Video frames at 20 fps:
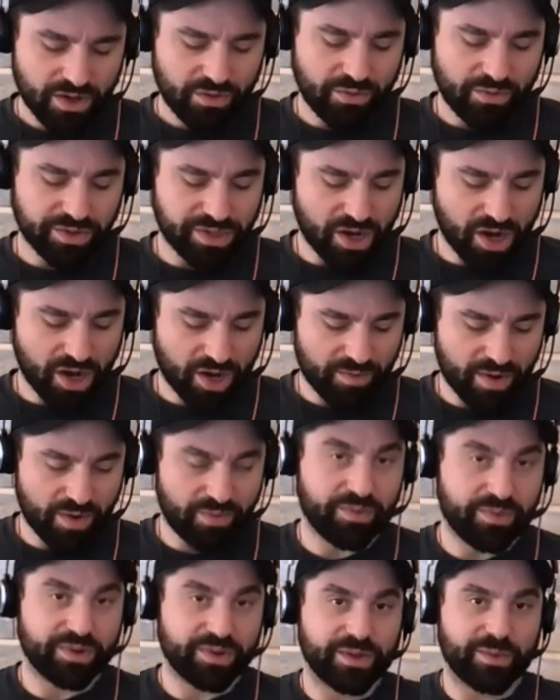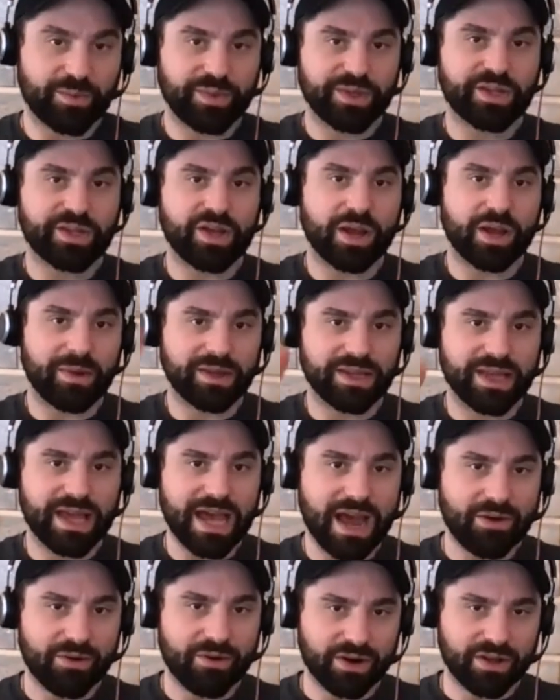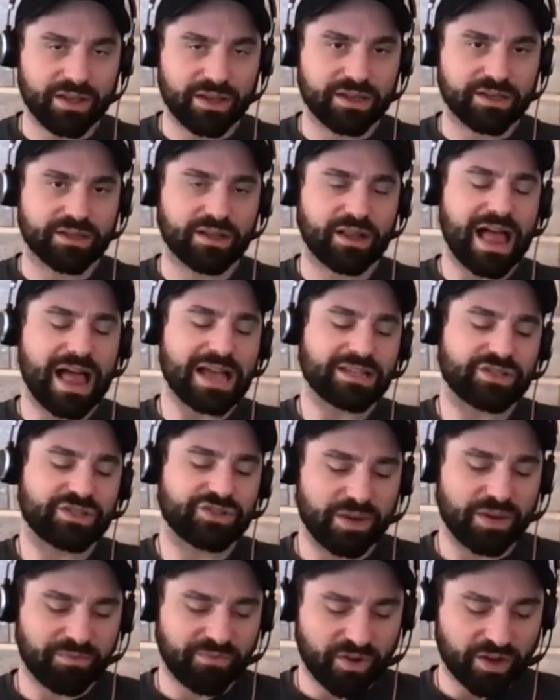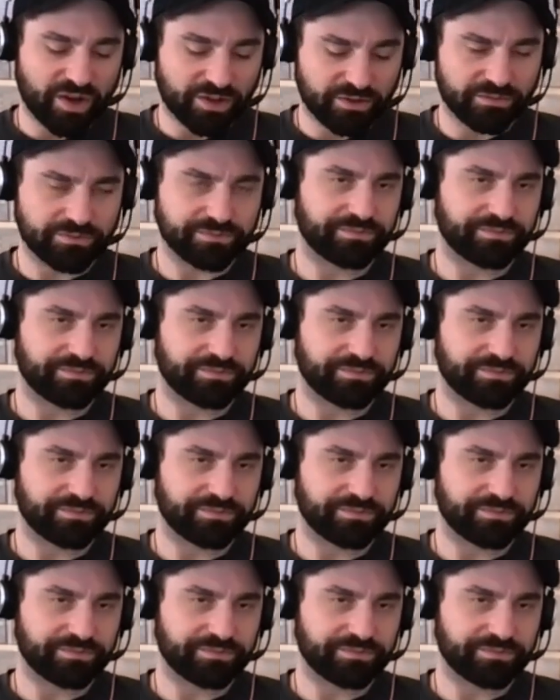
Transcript: we talk about we talk about the hourglass shaped funnel,